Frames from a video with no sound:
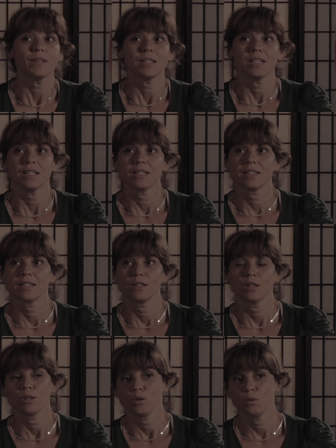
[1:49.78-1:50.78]
beseech
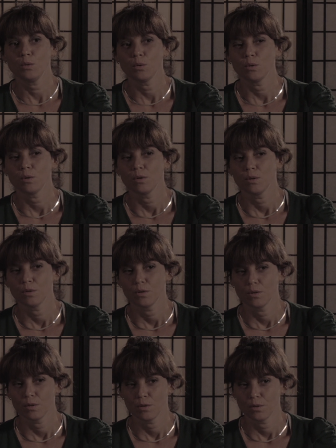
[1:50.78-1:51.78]
you
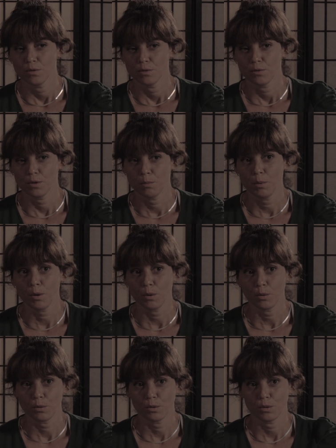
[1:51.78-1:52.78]
for
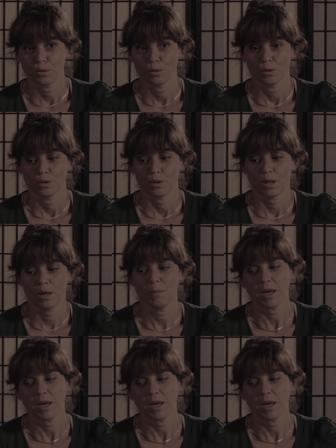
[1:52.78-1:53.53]
both in